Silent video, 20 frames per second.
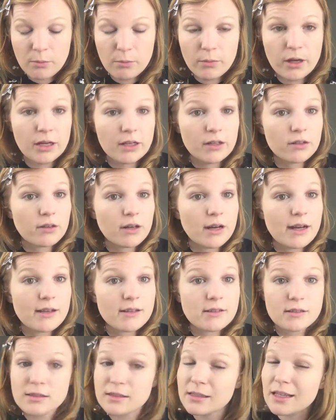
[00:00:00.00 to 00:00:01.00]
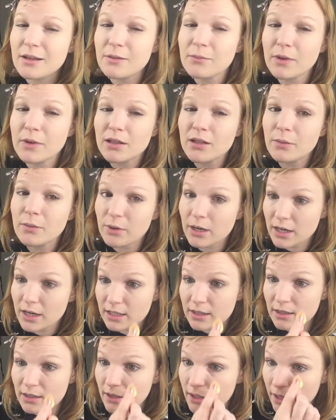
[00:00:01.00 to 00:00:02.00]
my under eyes seem a lot
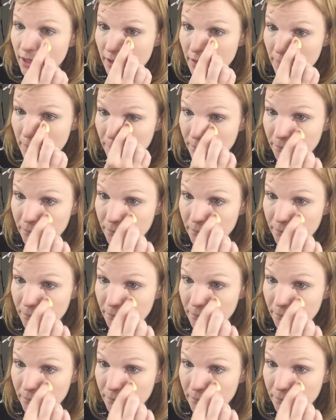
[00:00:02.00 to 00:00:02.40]
brighter than they are.